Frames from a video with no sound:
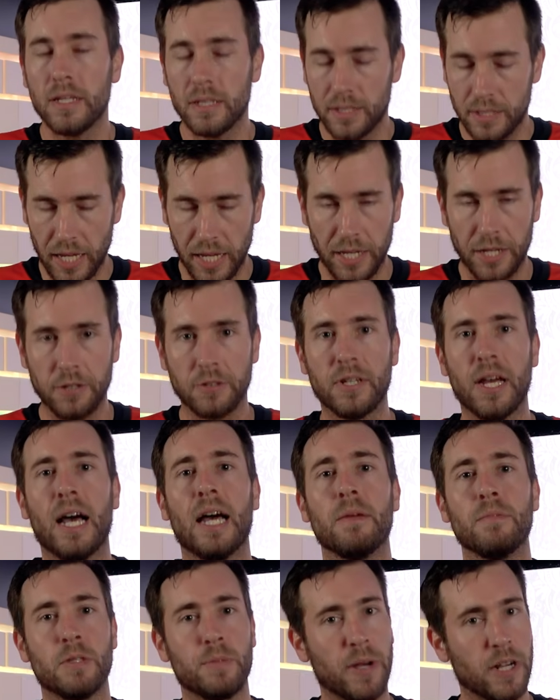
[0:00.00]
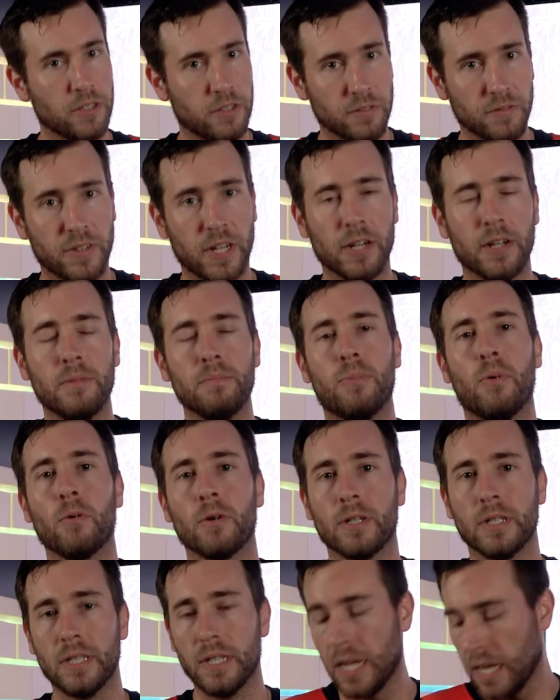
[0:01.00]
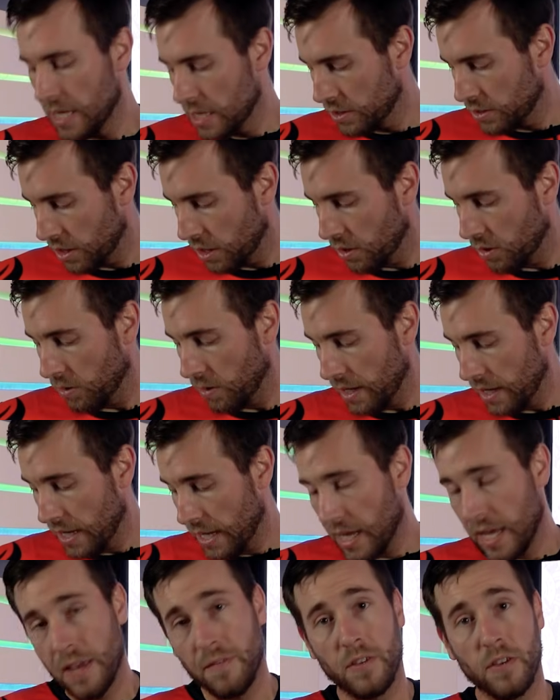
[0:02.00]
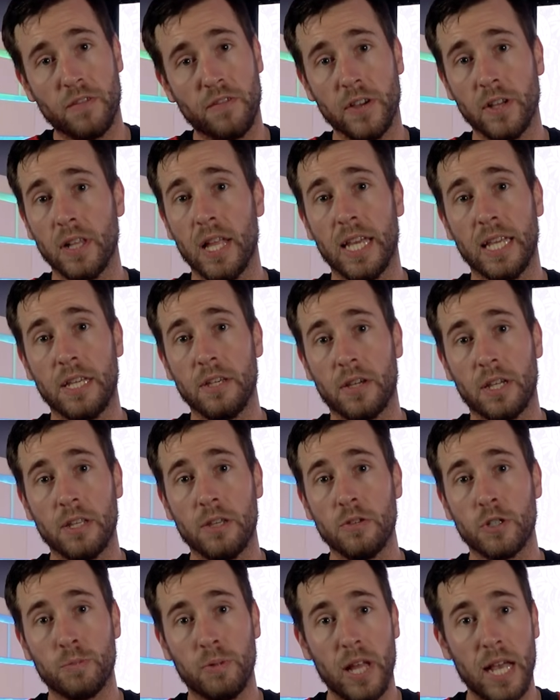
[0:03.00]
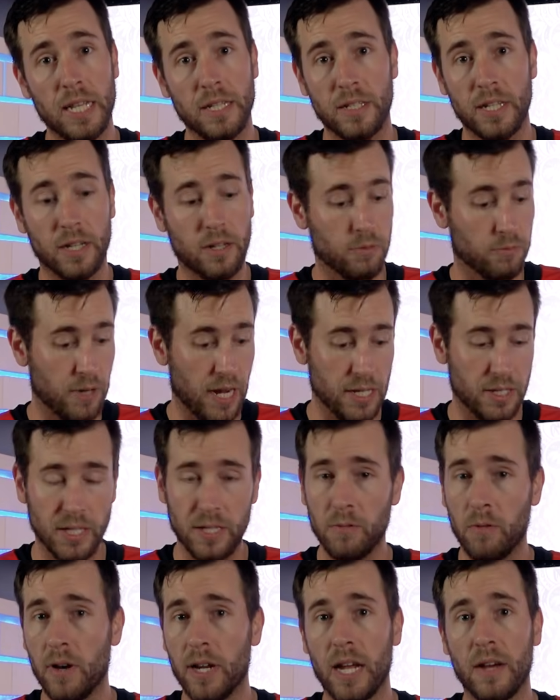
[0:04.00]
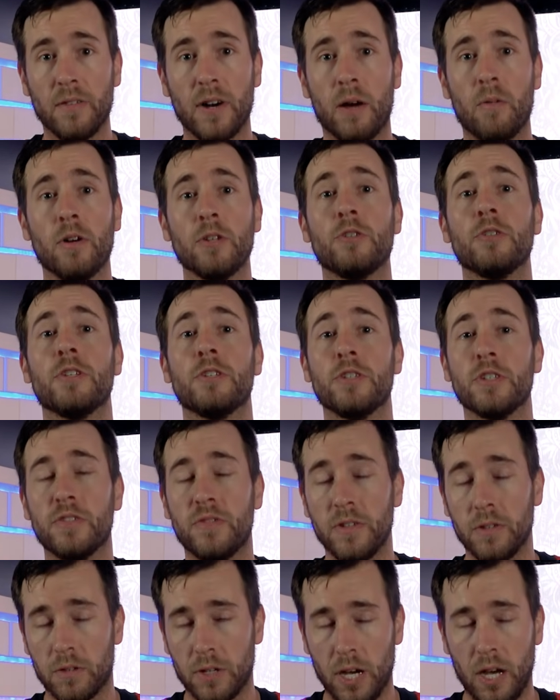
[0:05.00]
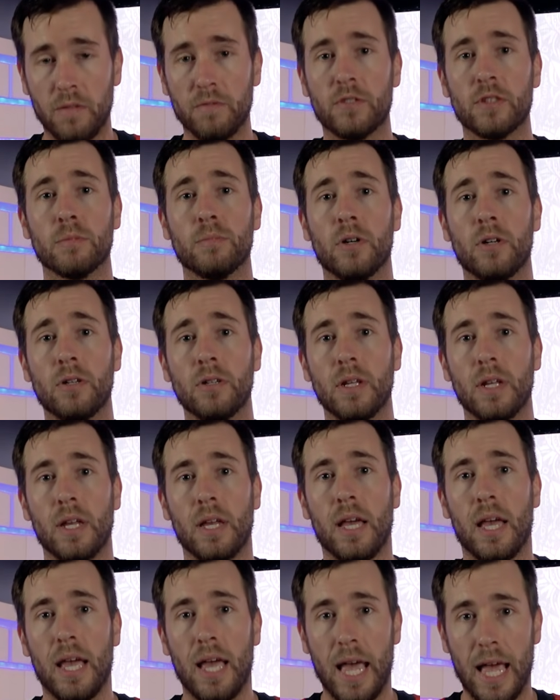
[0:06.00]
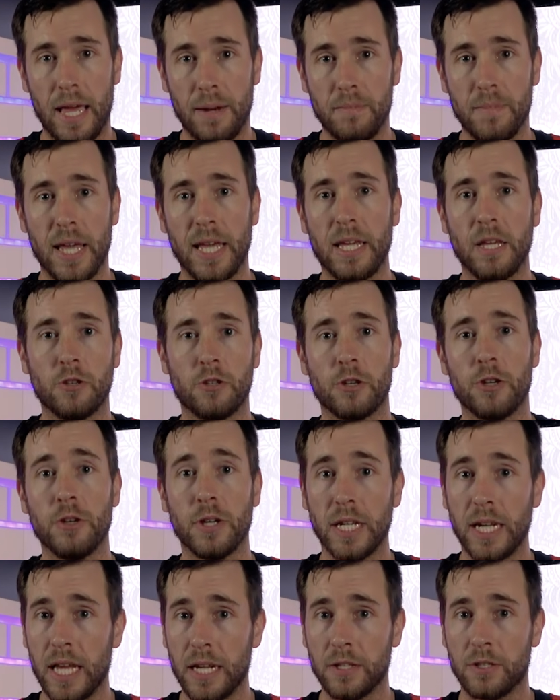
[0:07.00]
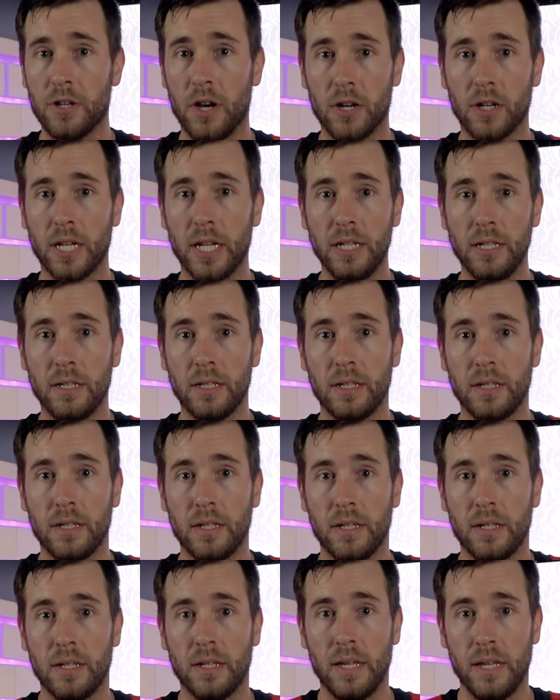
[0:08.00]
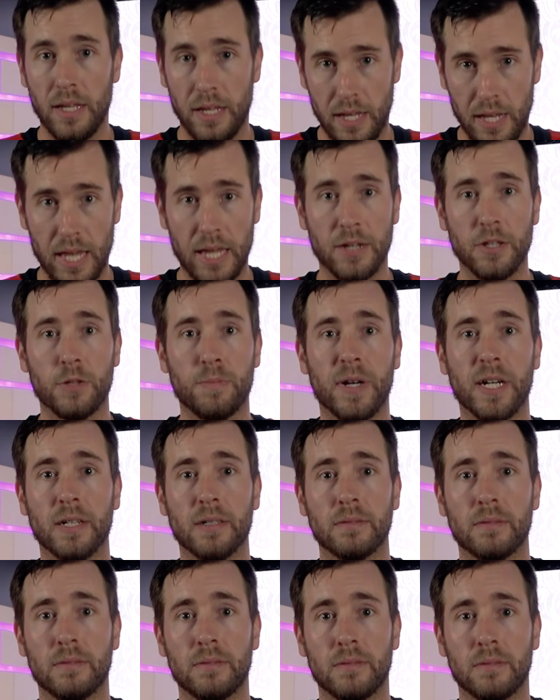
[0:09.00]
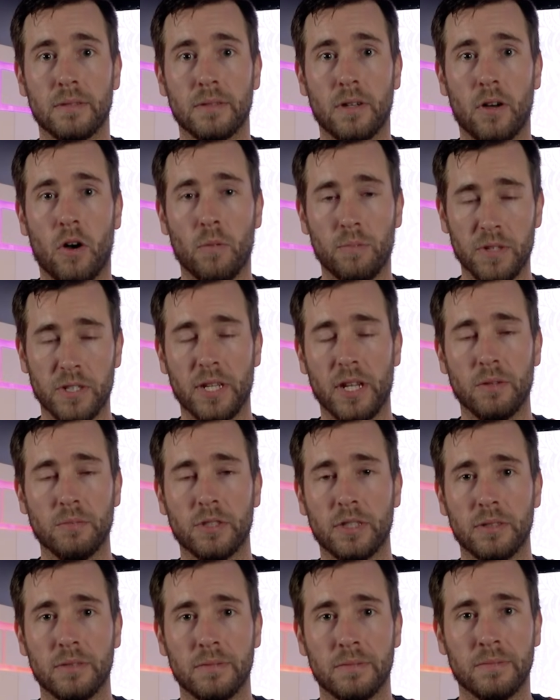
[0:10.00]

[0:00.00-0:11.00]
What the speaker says: Take your time, spares are very important. So if you feel like you can use plastic, resin, whatever, I want you to just feel comfortable at making sure you can hit a target and a spare. Hope this helps.